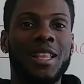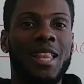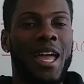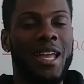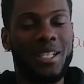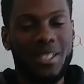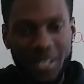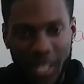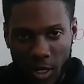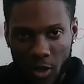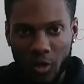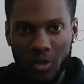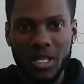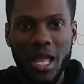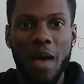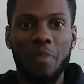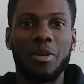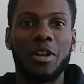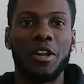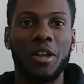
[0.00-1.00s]
like stand on
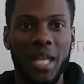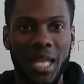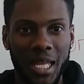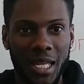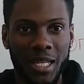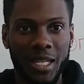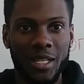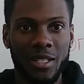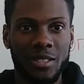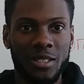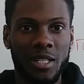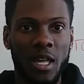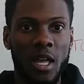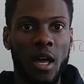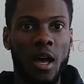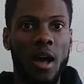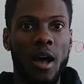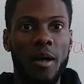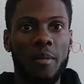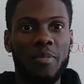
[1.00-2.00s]
top of their heads.
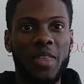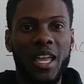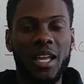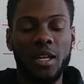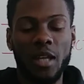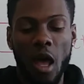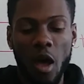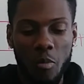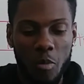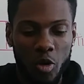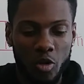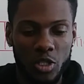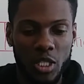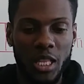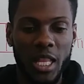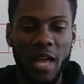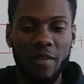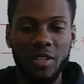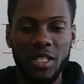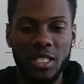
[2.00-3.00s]
They could almost
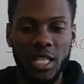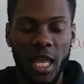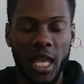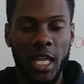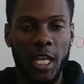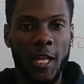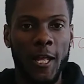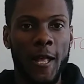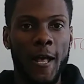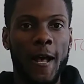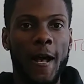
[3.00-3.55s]
levitate.